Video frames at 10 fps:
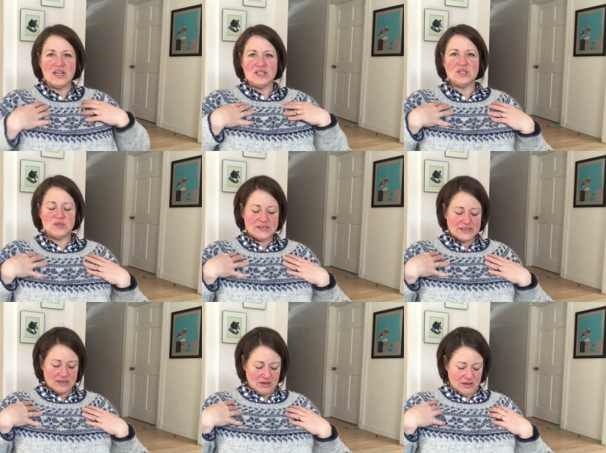
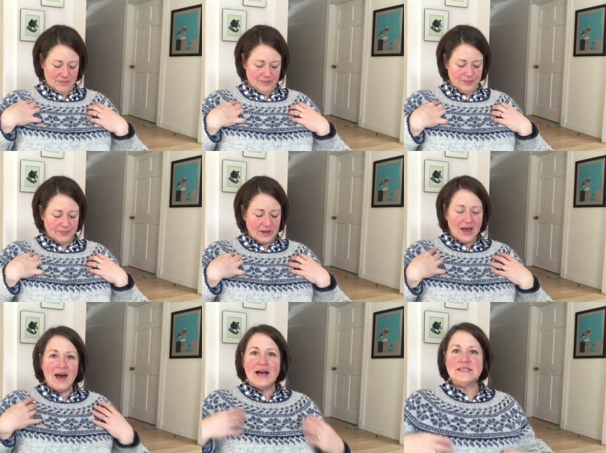
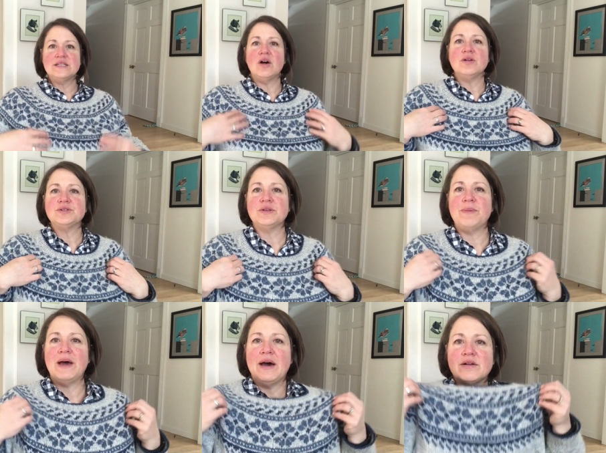I did alter the
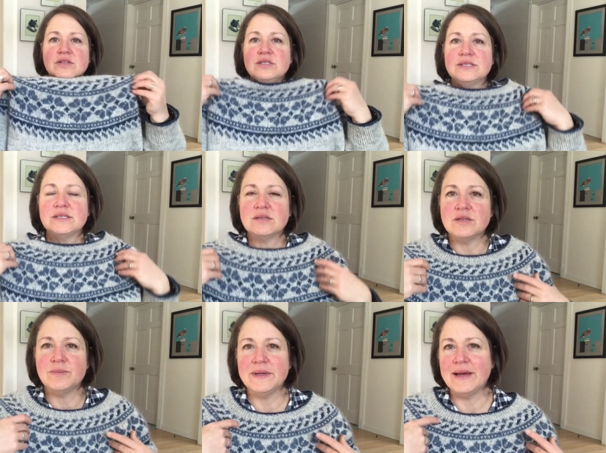pattern just a
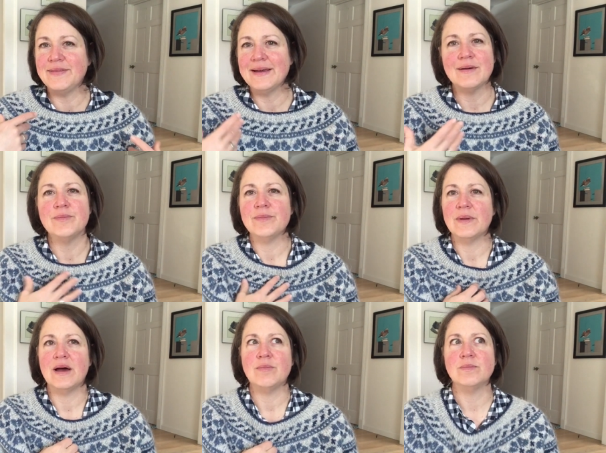little bit. I think
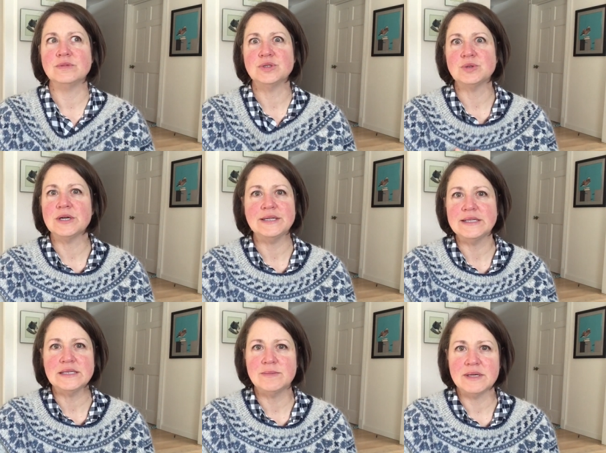I'm sure I
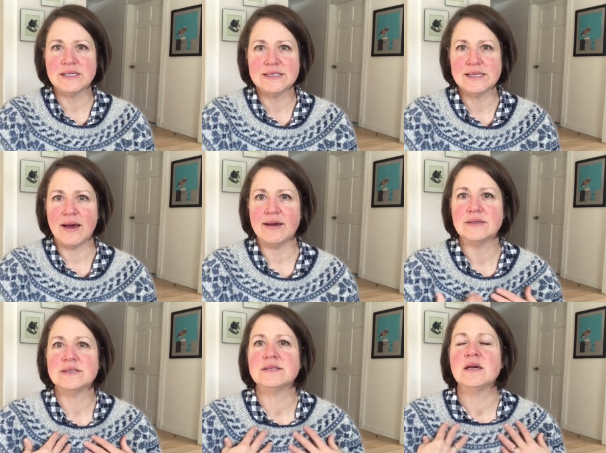knit the biggest
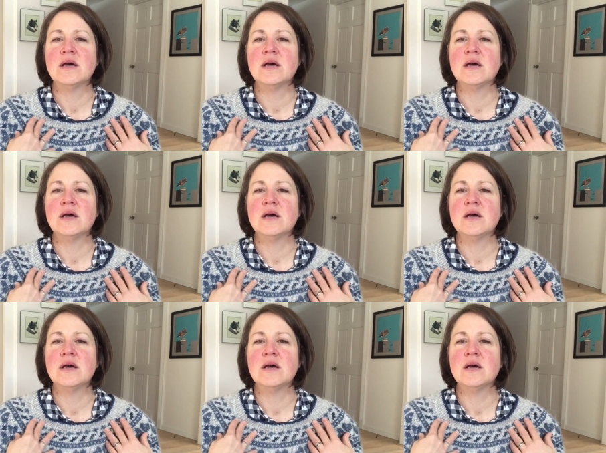size.